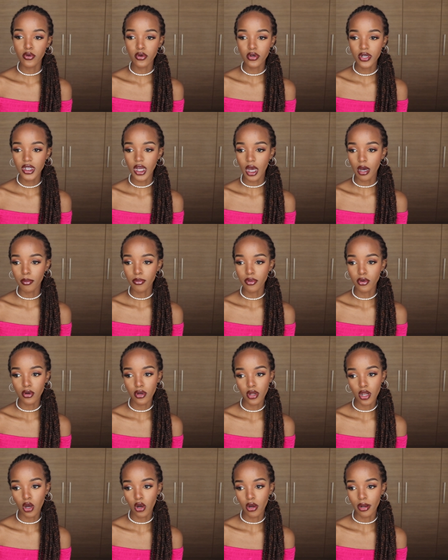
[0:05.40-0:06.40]
put a
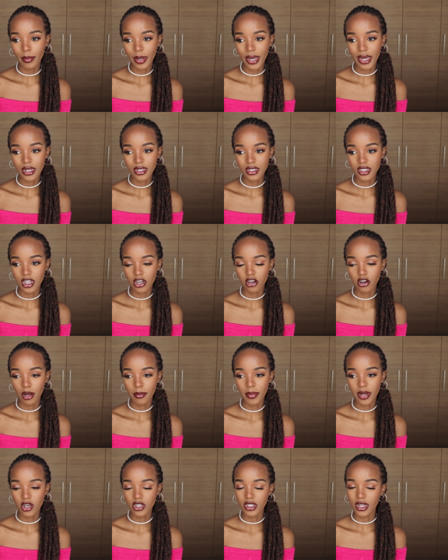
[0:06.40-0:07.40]
poll on my
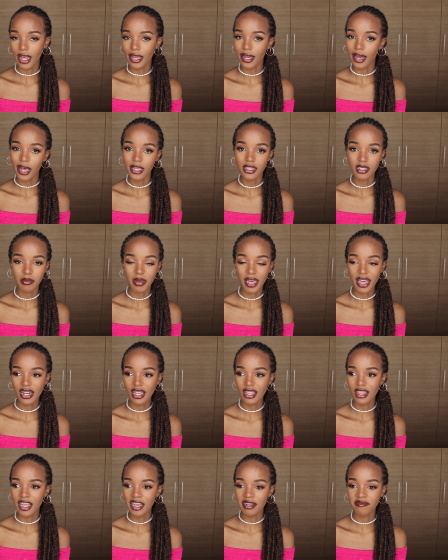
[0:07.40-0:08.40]
Instagram and I was like, ask me
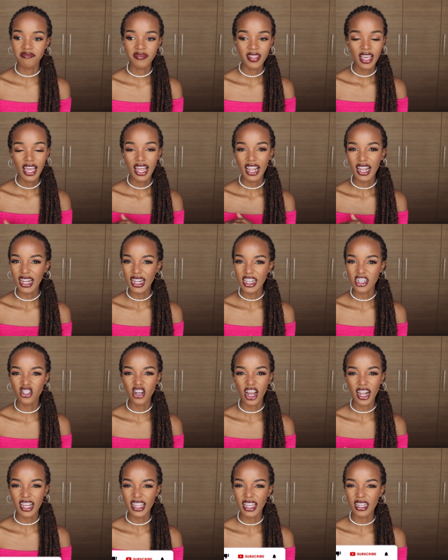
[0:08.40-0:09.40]
anything.
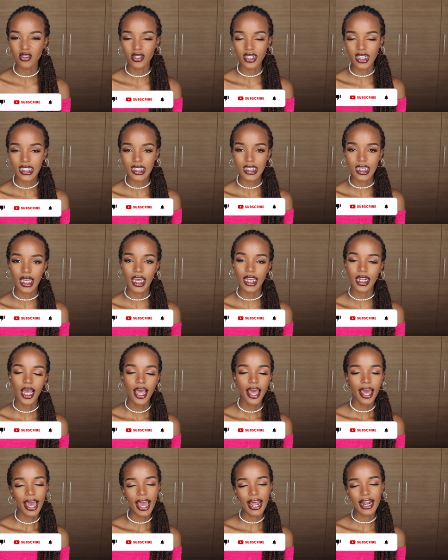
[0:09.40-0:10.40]
Literally, that's what I said.
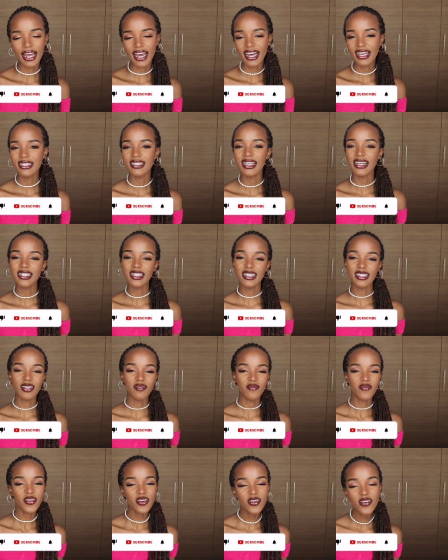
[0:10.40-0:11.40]
And you guys sent in
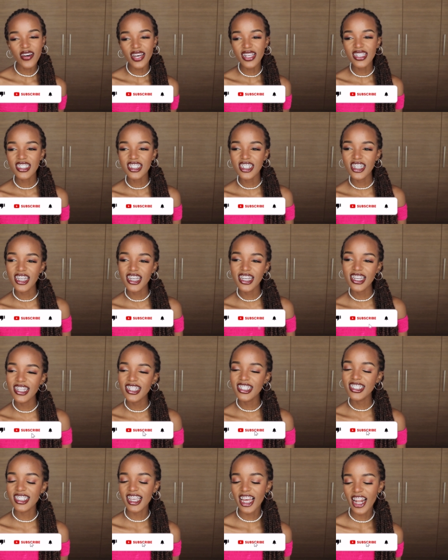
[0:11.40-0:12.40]
some few
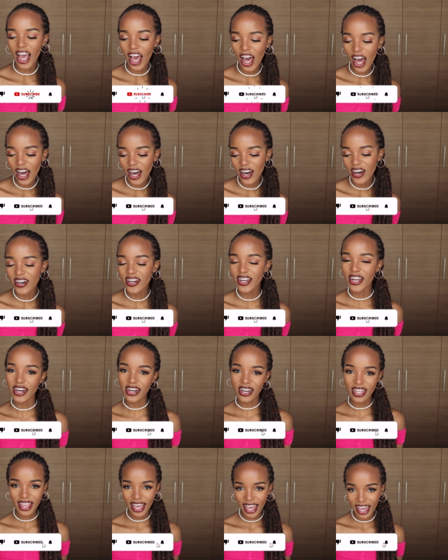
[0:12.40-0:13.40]
questions, you know,
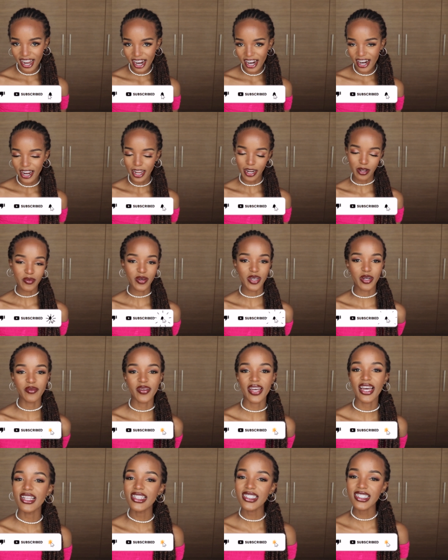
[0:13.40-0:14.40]
here and there. And I'm gonna
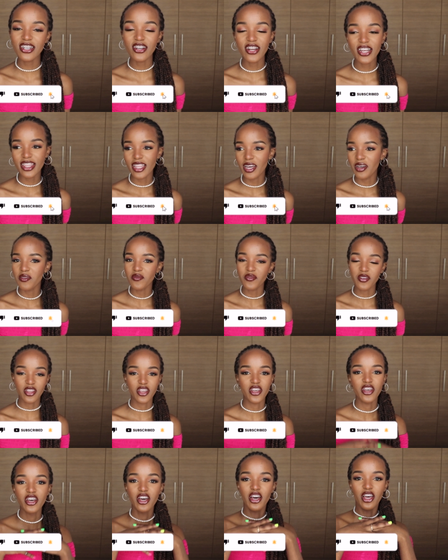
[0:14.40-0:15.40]
be answering them
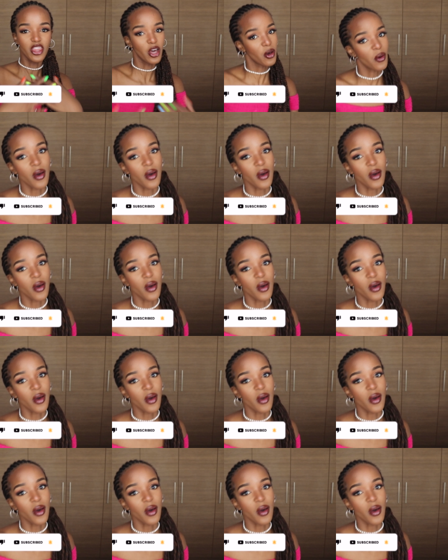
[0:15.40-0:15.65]
for the